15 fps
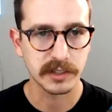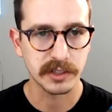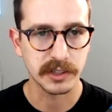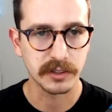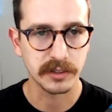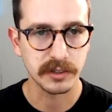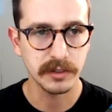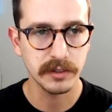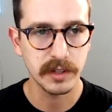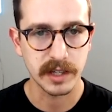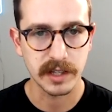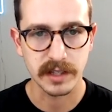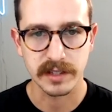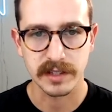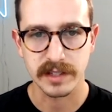show you
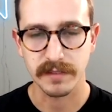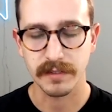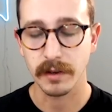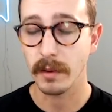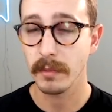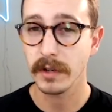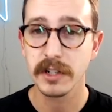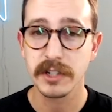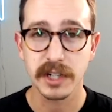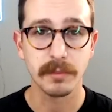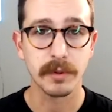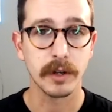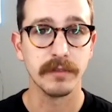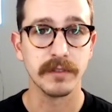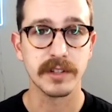is, I'm going to
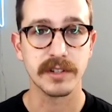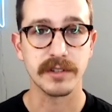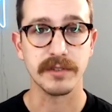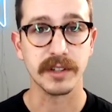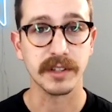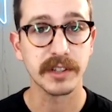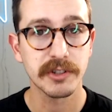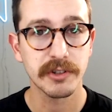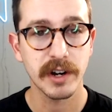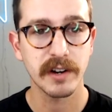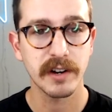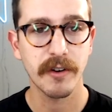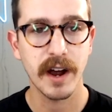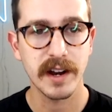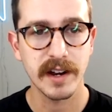jump over to
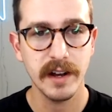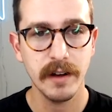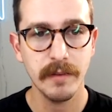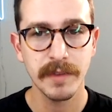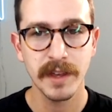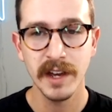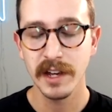Illustrator right now.